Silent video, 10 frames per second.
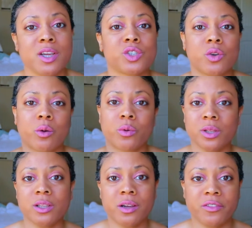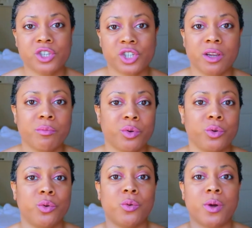So I really love this
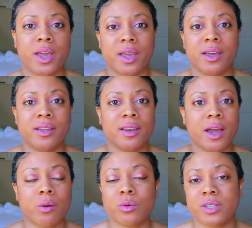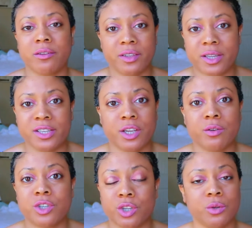shampoo and I will definitely
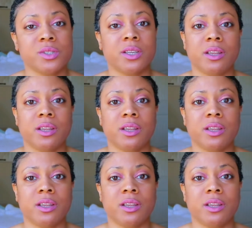continue to use it.